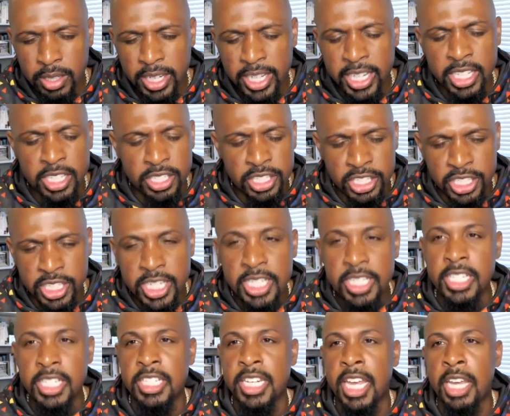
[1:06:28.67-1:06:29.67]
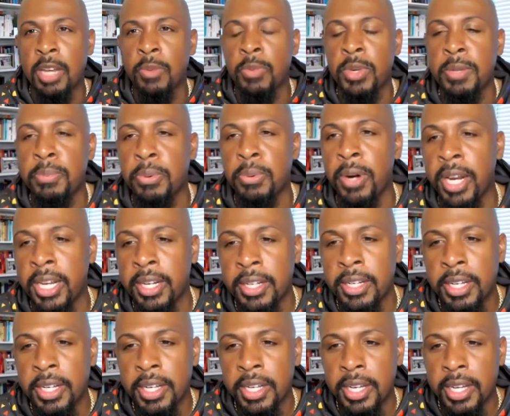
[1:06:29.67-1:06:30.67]
In Jesus' name we pray.
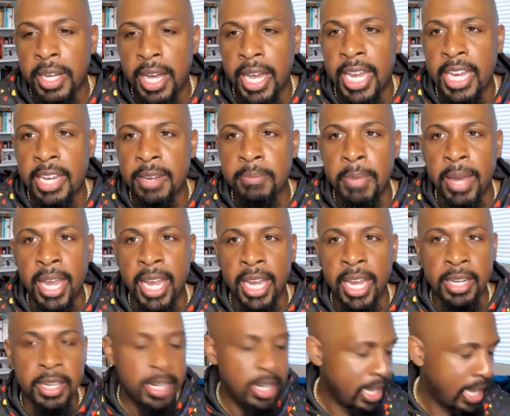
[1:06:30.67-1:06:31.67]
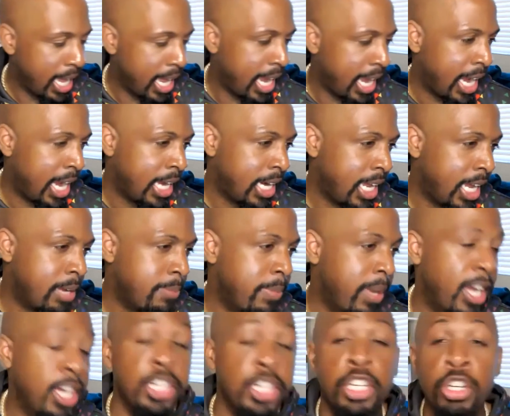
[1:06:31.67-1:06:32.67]
Amen. And
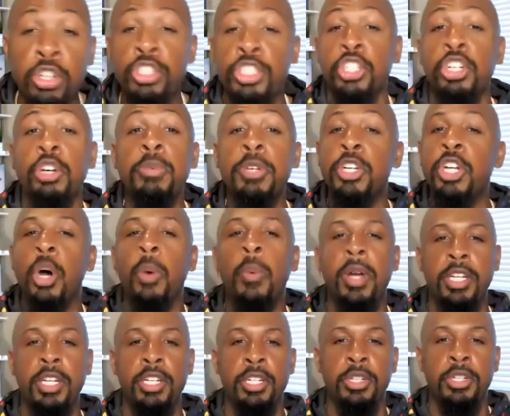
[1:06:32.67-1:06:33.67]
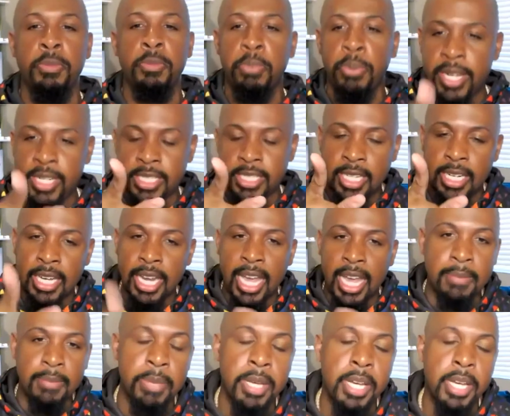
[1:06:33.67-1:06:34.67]
amen. YouTube, you know what to do. Press the
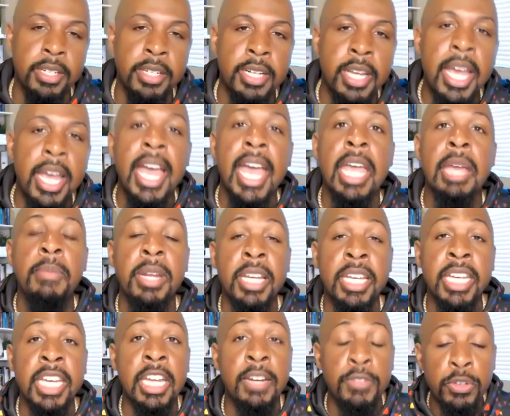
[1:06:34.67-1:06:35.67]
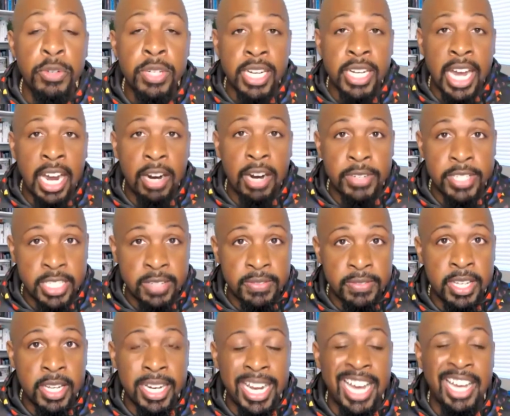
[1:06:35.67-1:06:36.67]
like button. Amen. Again, if you did not receive
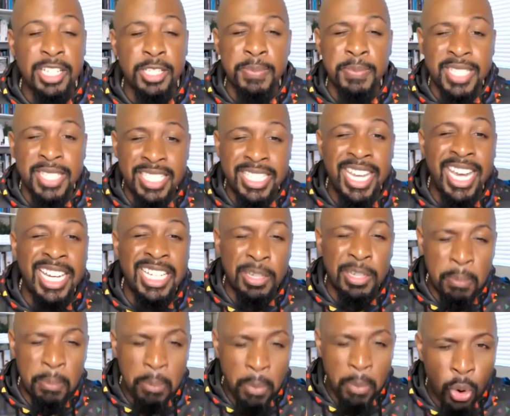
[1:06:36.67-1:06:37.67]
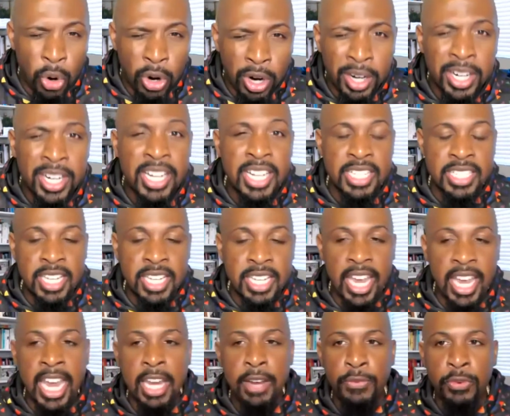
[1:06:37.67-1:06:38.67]
the announcements, text more to
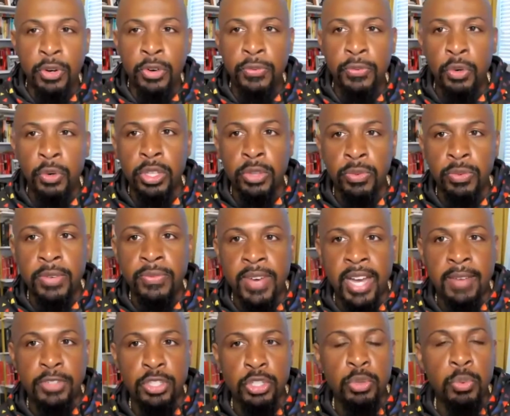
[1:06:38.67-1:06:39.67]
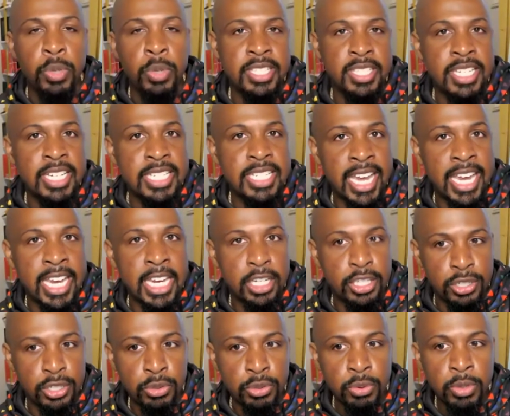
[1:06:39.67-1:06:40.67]

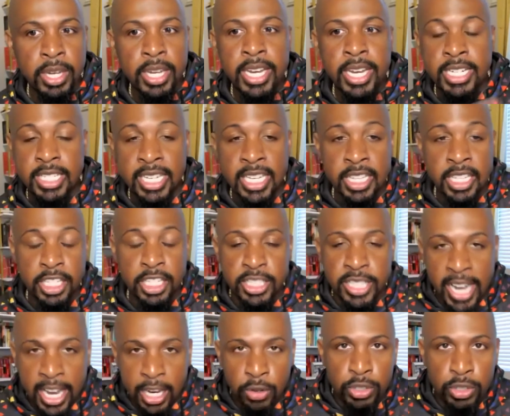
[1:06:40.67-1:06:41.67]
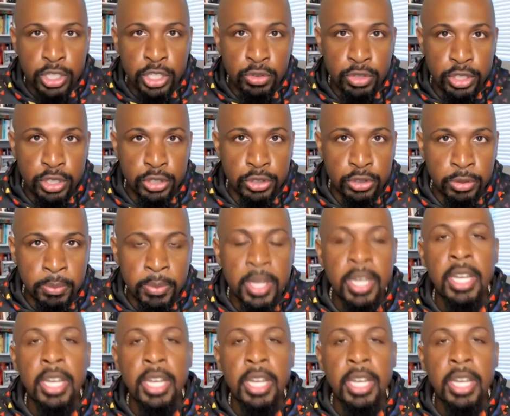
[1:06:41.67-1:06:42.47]
844-352-1682. It's in the chat on YouTube.